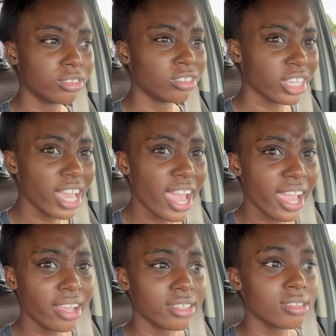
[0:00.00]
Yeah.
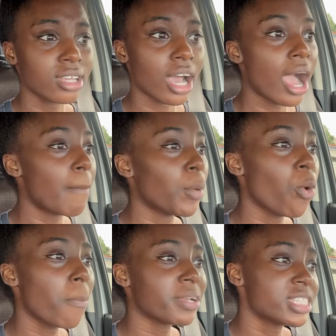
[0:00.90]
I
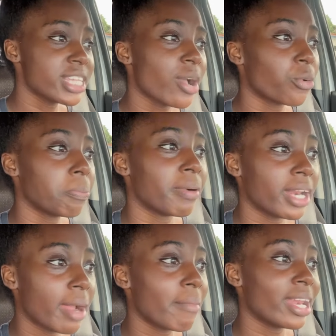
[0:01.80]
hope it's set good on
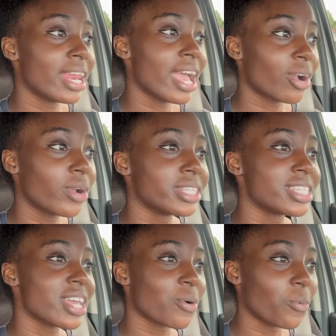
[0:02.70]
our body, like it's
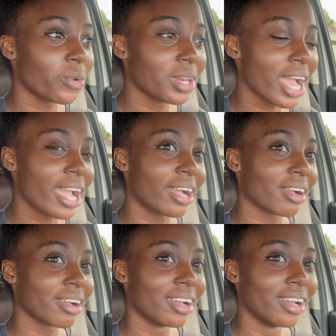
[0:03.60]
set good, like
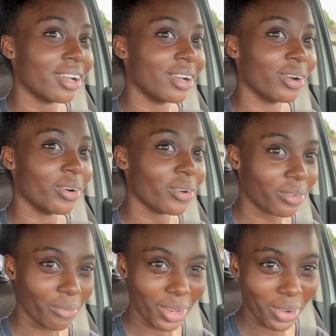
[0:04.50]

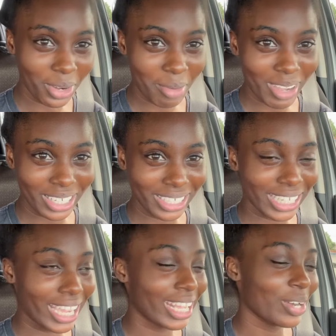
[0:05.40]
without nobody in
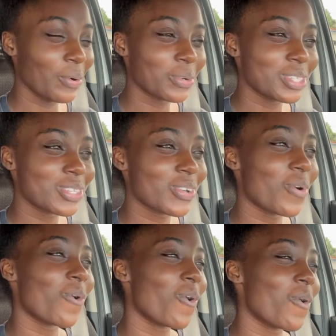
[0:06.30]
there. It looks
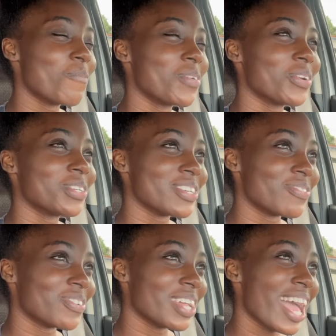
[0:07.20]
so
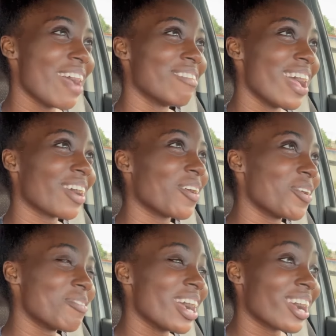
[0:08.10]
beautiful. I'm like, oh
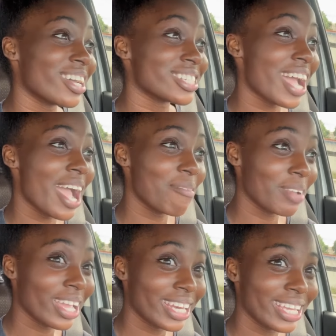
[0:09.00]
my gosh, I
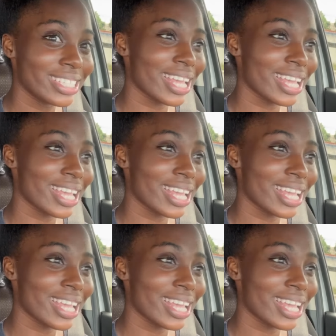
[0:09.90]
made this.